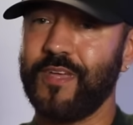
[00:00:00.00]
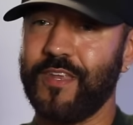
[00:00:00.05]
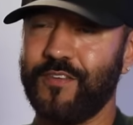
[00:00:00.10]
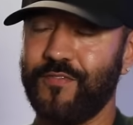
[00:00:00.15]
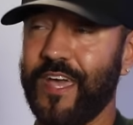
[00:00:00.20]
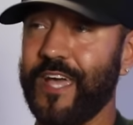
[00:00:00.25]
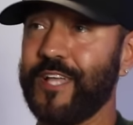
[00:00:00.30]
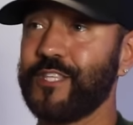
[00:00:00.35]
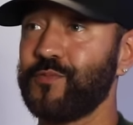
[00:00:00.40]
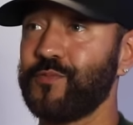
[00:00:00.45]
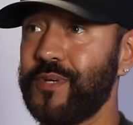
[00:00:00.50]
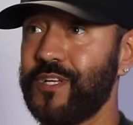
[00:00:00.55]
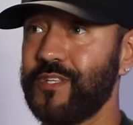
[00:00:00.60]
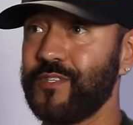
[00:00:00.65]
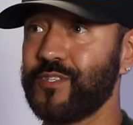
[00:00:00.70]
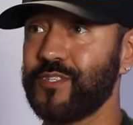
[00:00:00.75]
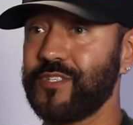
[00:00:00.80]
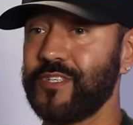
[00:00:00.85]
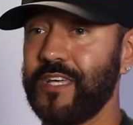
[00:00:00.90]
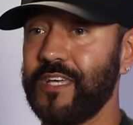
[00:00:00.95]

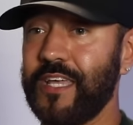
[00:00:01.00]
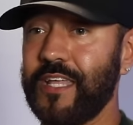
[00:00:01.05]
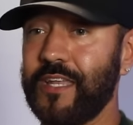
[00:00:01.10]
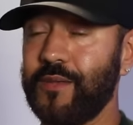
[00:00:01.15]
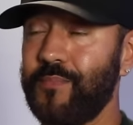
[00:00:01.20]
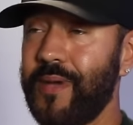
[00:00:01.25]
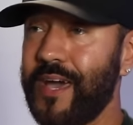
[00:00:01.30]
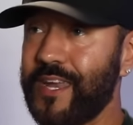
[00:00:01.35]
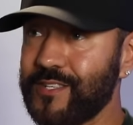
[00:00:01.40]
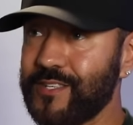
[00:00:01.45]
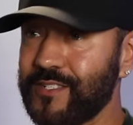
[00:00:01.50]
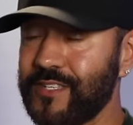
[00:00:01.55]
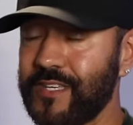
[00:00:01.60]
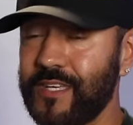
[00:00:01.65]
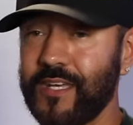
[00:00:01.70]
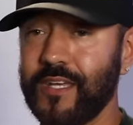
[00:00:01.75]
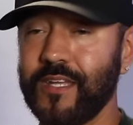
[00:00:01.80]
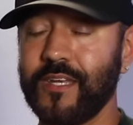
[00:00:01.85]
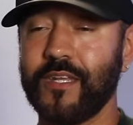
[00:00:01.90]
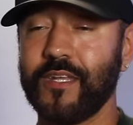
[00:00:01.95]
advancements in
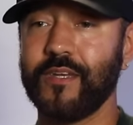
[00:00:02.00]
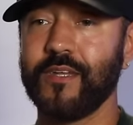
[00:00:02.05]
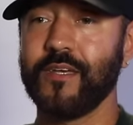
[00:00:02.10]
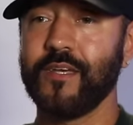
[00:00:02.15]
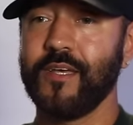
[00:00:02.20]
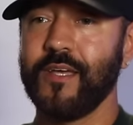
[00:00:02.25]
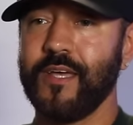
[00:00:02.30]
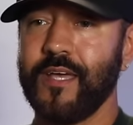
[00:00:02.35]
medicine, and